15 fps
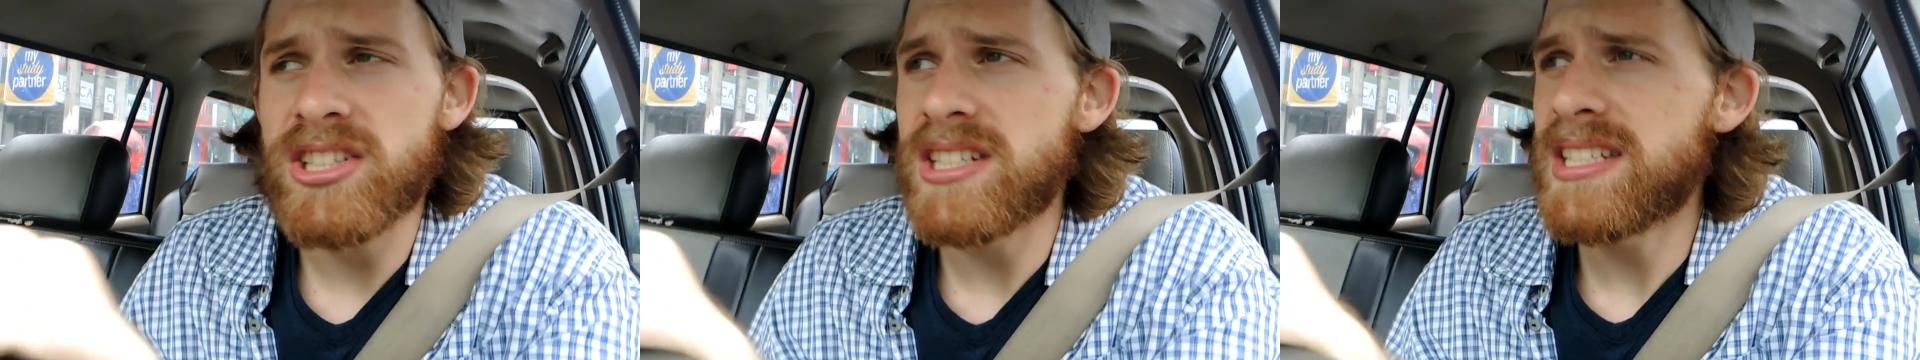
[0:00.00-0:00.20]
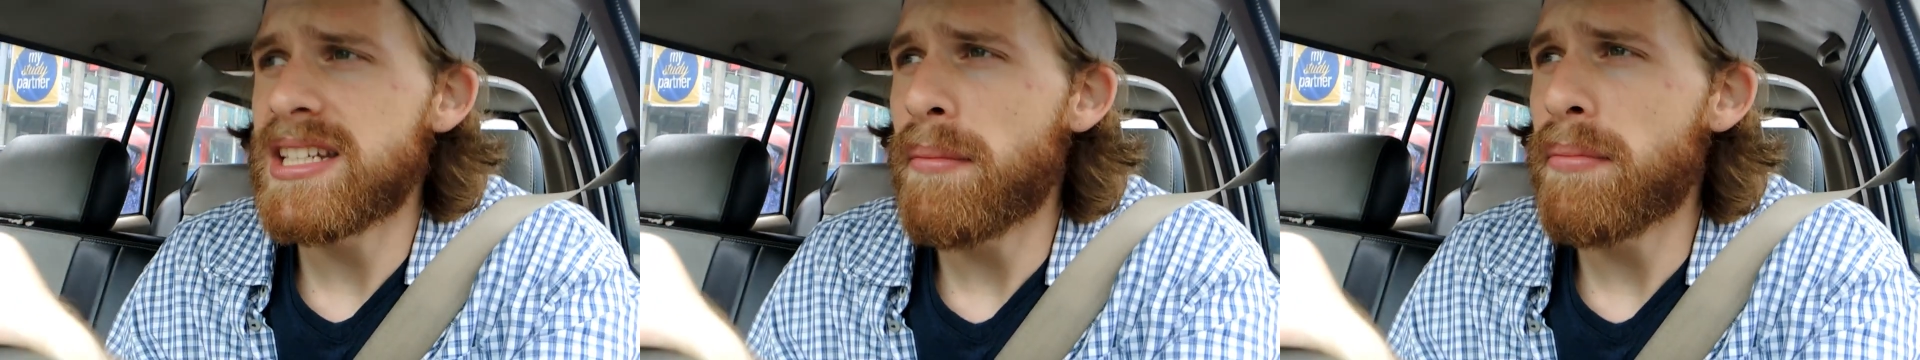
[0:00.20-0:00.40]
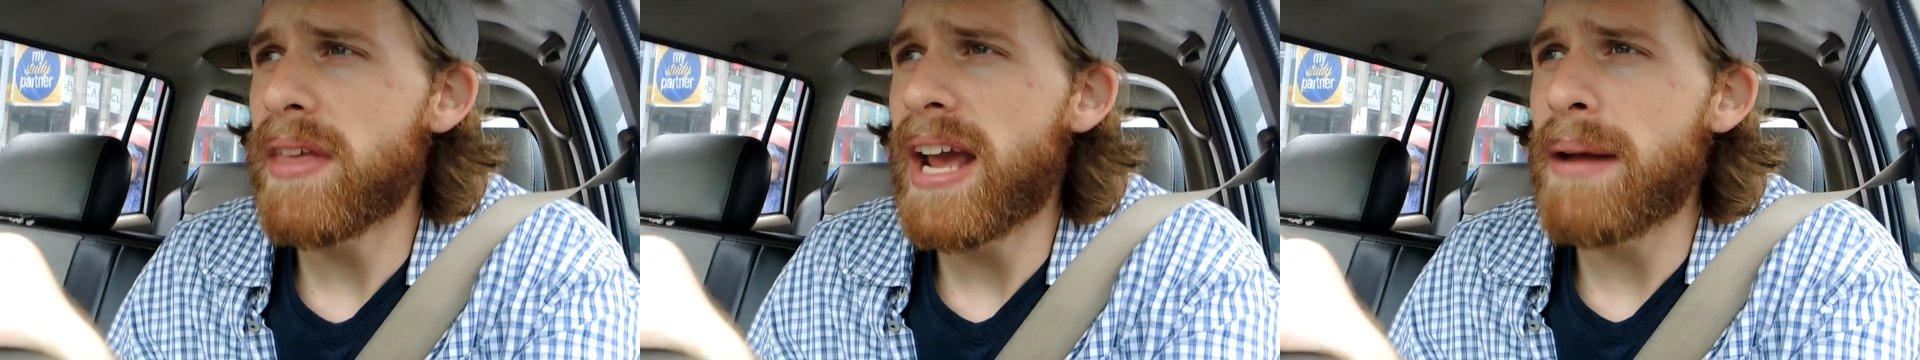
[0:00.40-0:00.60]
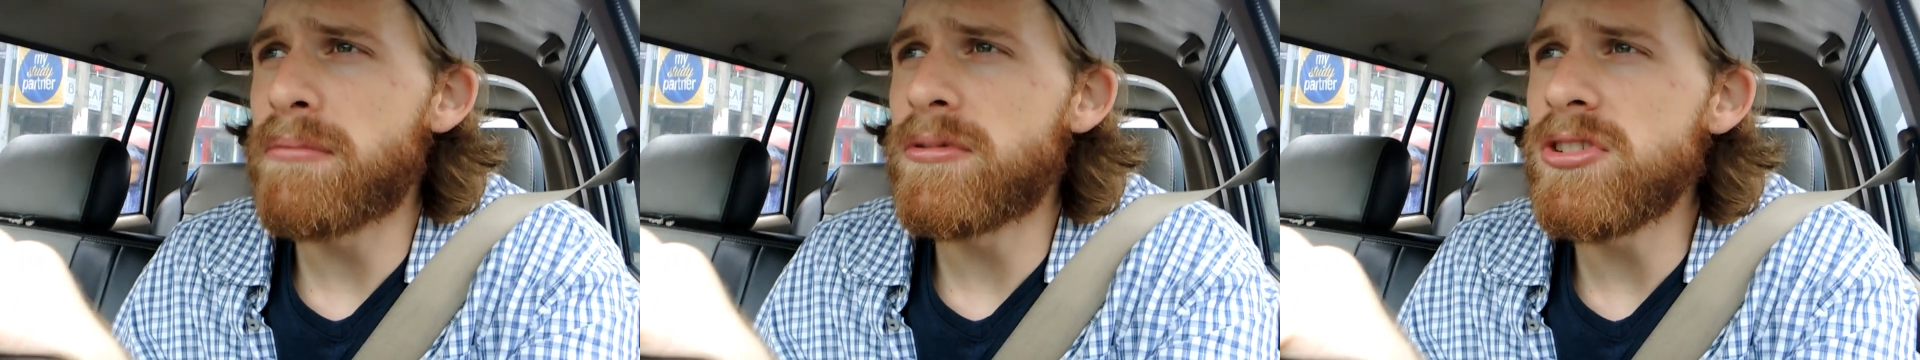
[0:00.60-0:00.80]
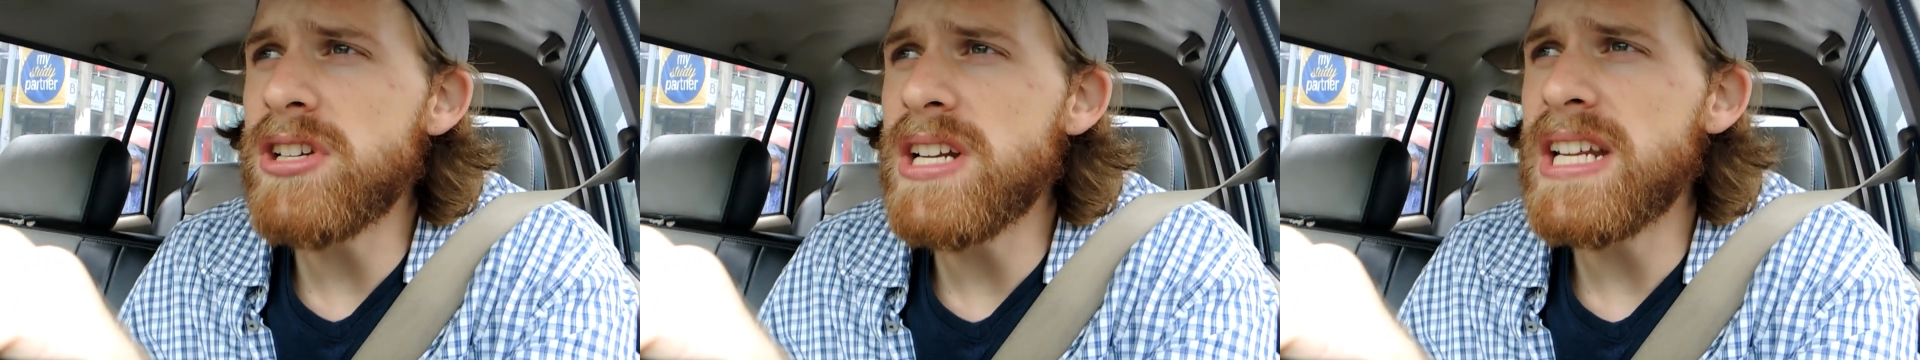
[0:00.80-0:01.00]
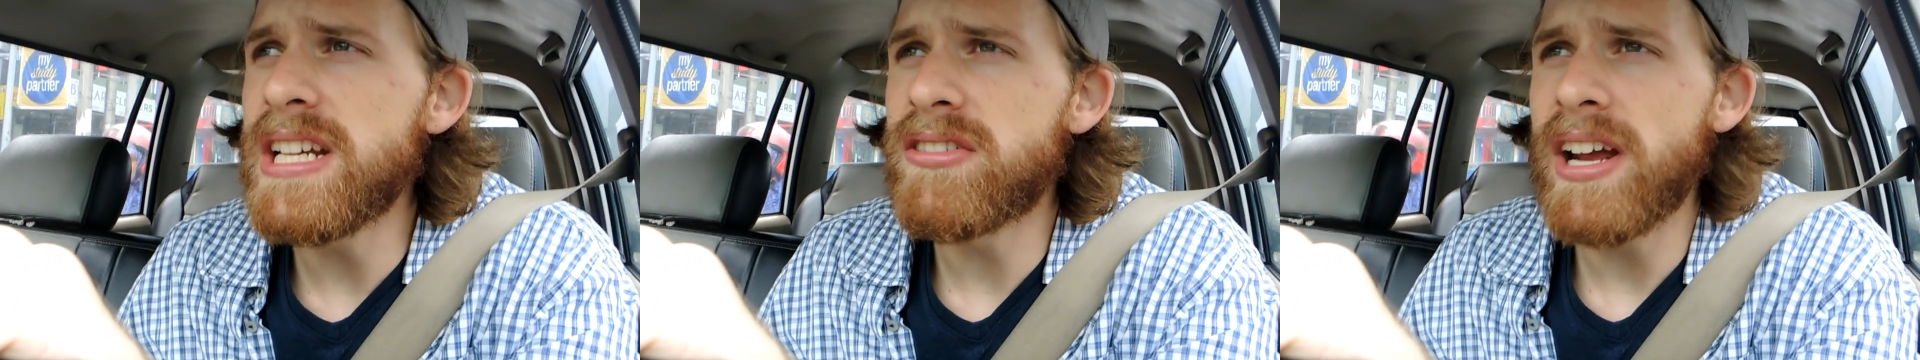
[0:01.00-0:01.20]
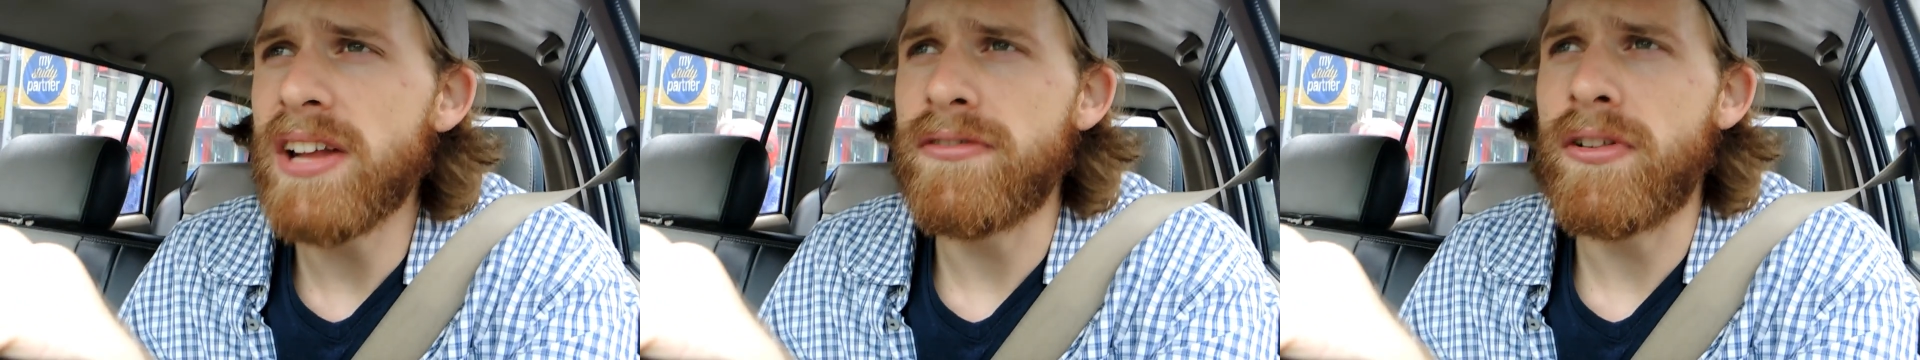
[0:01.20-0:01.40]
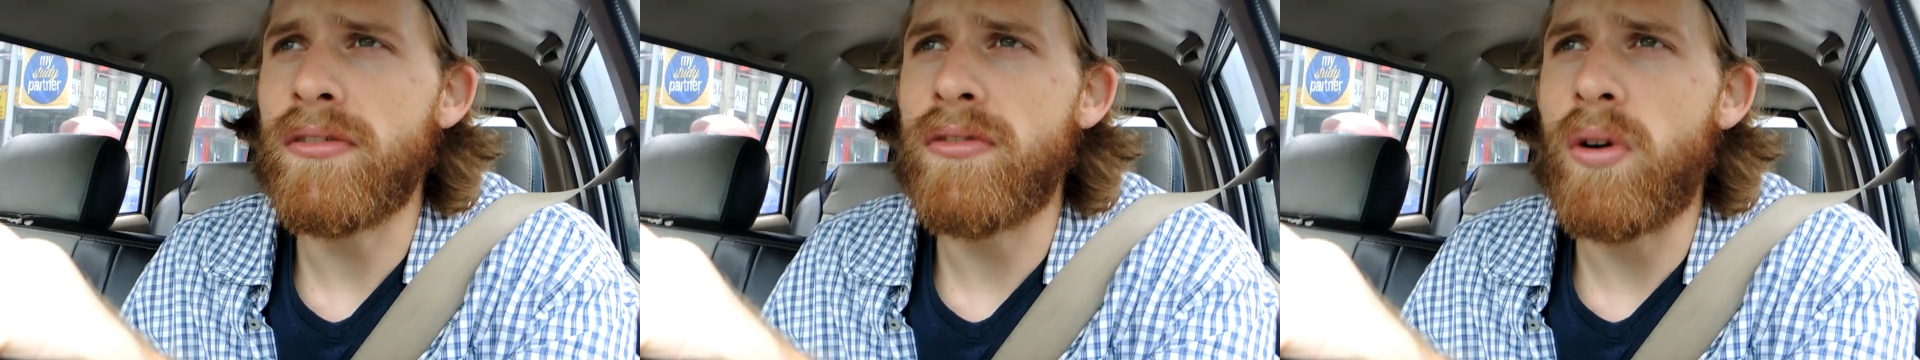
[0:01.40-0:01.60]
it's something I'm really
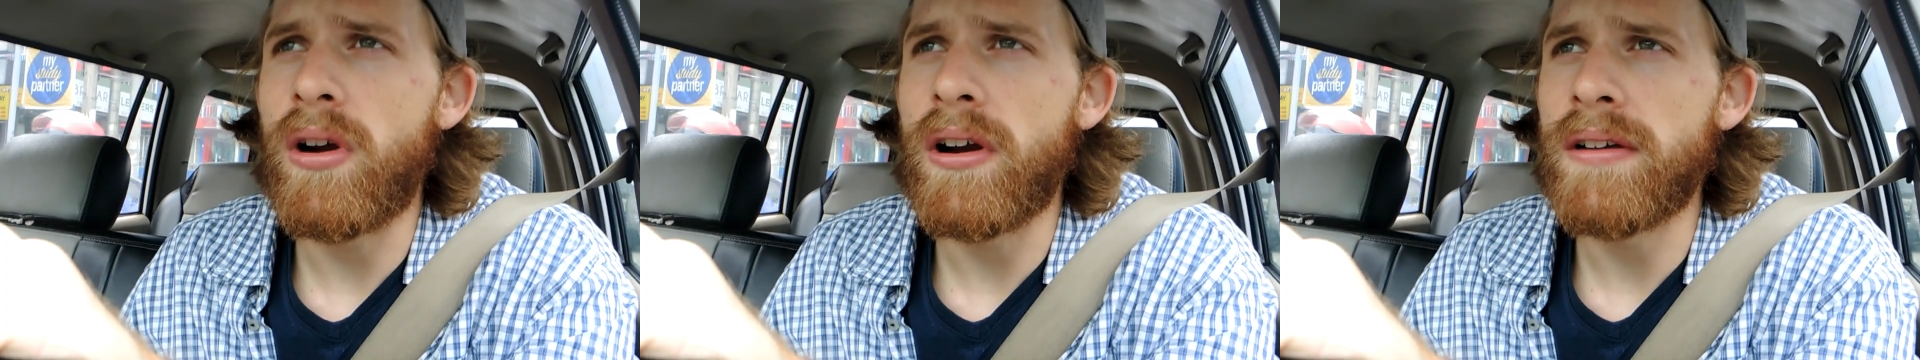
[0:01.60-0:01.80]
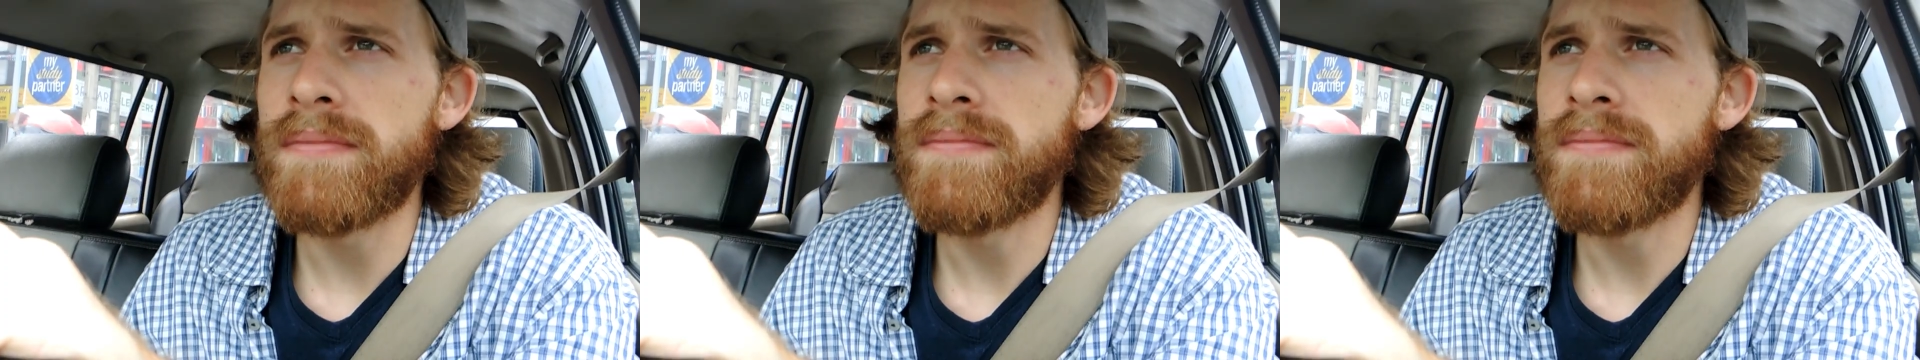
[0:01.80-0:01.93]
grateful for.